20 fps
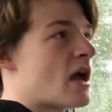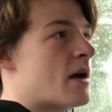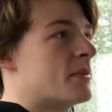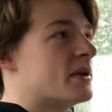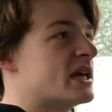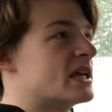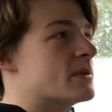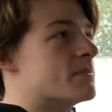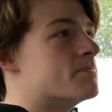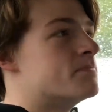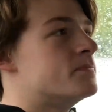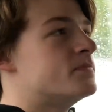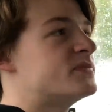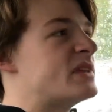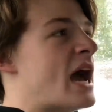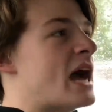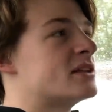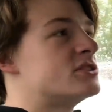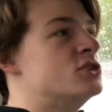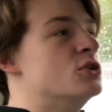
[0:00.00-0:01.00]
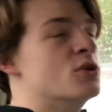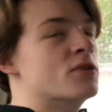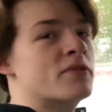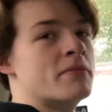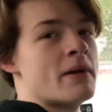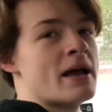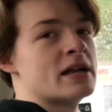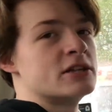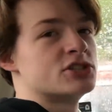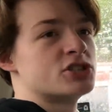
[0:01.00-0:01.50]
I'm going to get a tattoo of
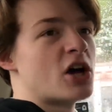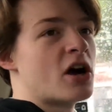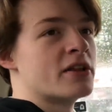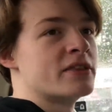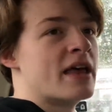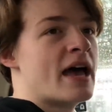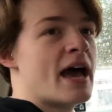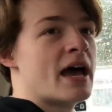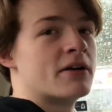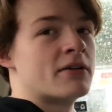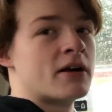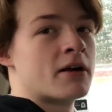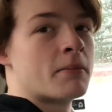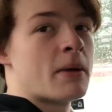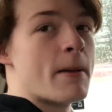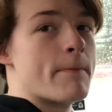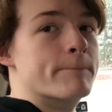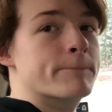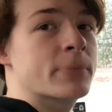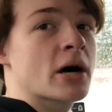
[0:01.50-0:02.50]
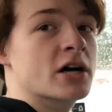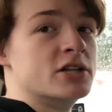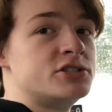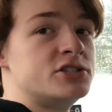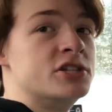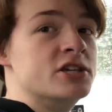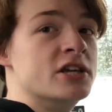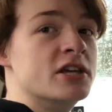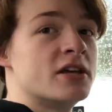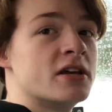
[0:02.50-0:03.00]
a man shot in the head right on my butt
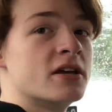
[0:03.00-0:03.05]
cheek.